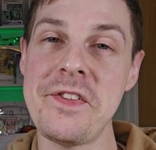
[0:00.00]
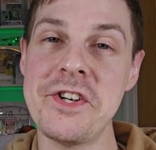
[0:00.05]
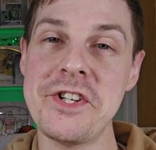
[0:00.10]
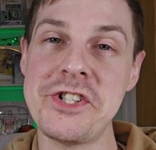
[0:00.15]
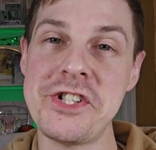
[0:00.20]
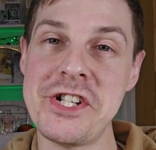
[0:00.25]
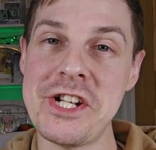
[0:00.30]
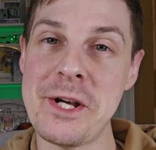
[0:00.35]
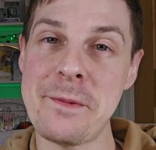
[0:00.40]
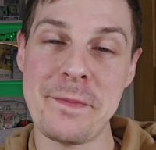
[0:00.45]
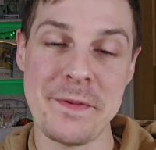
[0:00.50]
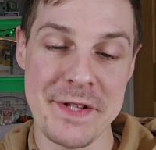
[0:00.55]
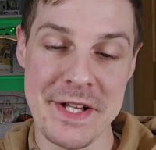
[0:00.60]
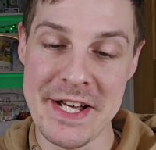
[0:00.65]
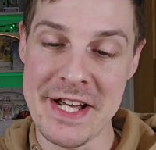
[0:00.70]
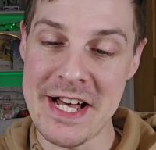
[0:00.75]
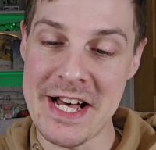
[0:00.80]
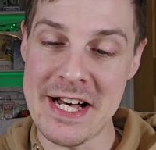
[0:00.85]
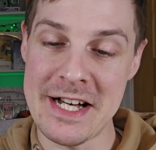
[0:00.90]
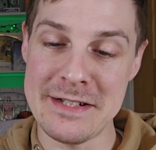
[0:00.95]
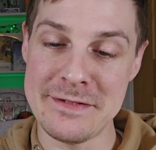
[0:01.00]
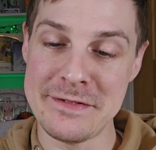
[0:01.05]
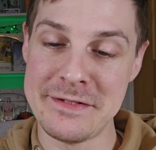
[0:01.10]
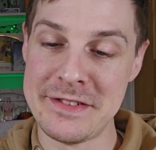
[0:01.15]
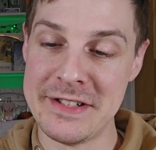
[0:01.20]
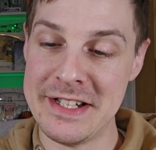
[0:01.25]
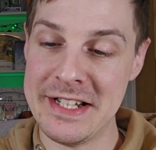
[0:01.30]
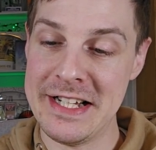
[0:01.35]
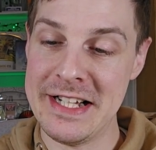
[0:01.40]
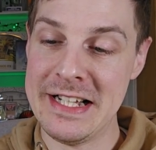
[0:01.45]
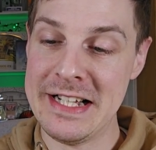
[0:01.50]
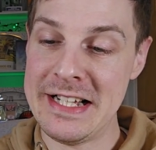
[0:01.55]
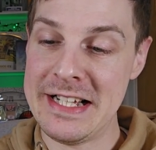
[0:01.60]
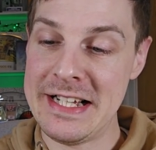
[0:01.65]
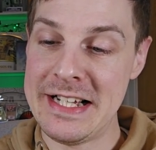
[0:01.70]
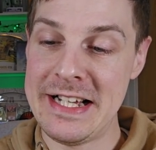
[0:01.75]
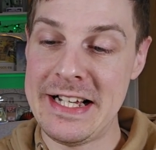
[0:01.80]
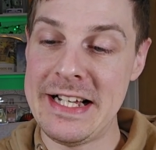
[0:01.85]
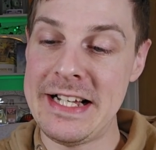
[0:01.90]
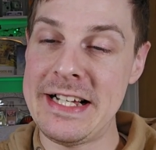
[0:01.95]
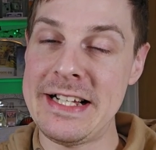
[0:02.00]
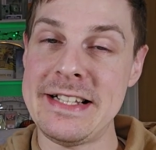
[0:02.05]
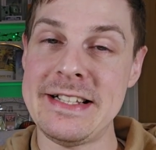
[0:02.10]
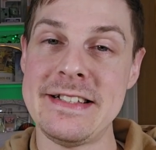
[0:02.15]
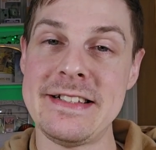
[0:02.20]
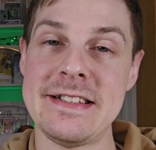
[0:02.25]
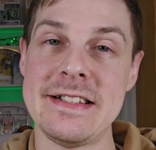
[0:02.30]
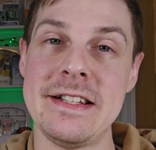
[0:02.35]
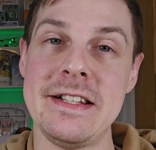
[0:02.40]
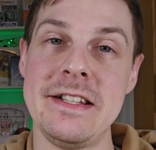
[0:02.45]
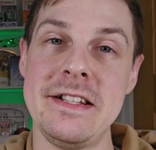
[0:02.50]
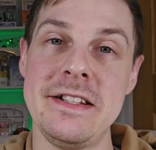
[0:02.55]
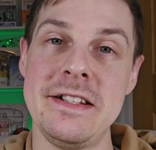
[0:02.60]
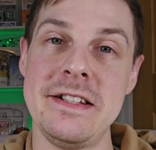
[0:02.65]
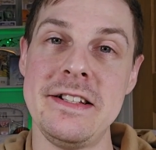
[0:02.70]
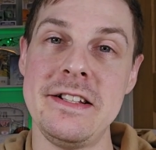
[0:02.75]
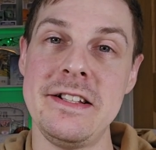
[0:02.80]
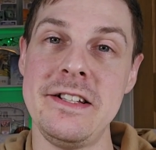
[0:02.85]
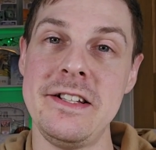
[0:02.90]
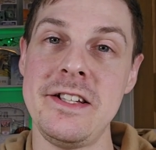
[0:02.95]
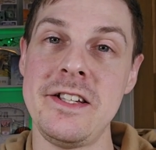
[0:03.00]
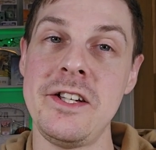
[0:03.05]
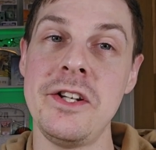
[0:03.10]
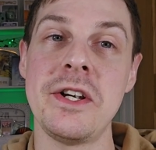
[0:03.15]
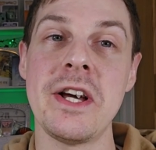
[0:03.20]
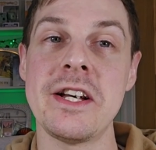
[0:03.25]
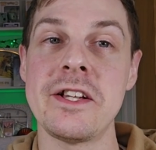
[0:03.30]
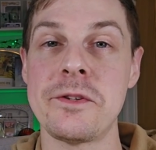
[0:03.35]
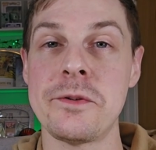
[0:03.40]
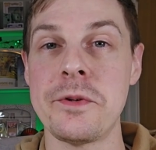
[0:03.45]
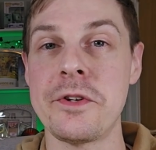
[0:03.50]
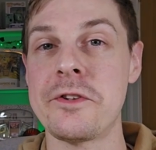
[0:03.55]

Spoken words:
ship they have, and you get to